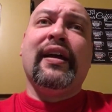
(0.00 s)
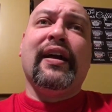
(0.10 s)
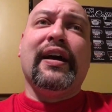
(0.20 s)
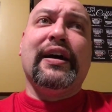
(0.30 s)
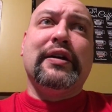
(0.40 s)

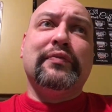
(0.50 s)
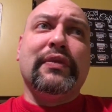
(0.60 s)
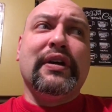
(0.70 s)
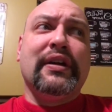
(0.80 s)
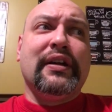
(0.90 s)
Um,
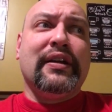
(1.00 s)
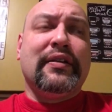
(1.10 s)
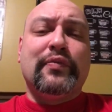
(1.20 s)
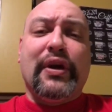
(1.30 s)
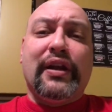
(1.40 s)

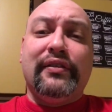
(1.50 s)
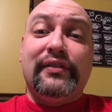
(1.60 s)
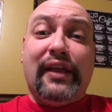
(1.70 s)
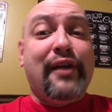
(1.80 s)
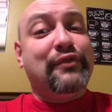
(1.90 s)
but
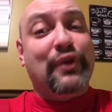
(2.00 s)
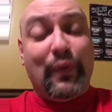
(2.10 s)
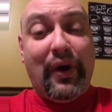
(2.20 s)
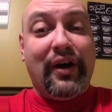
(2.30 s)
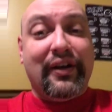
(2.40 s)
if you
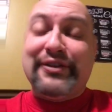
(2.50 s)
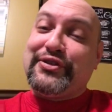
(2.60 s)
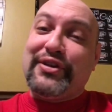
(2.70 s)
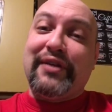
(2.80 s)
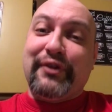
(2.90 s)
are, did
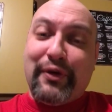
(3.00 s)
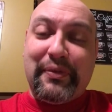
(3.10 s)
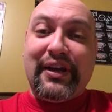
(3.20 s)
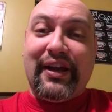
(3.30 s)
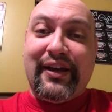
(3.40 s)
you ever go up
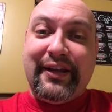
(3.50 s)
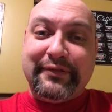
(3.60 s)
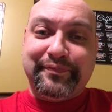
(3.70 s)
the Nahanni?